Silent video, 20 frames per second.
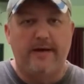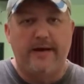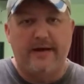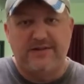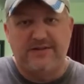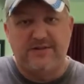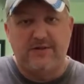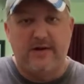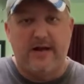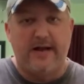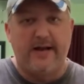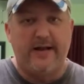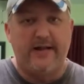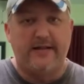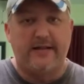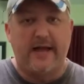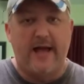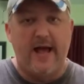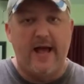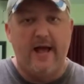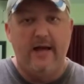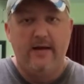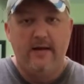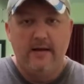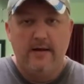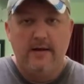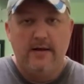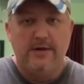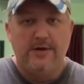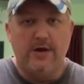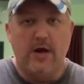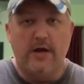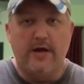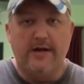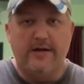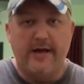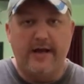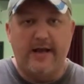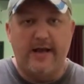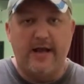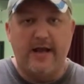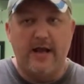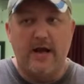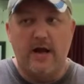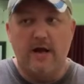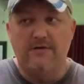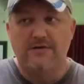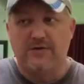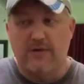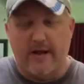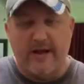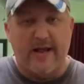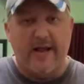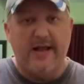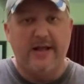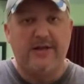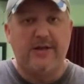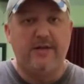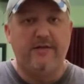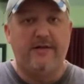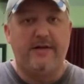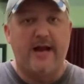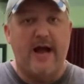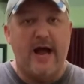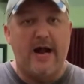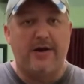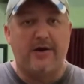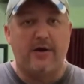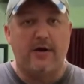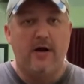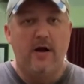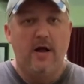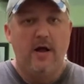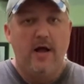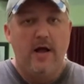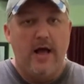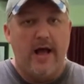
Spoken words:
I still kind of get that done and taken care of so I can get to the doctor.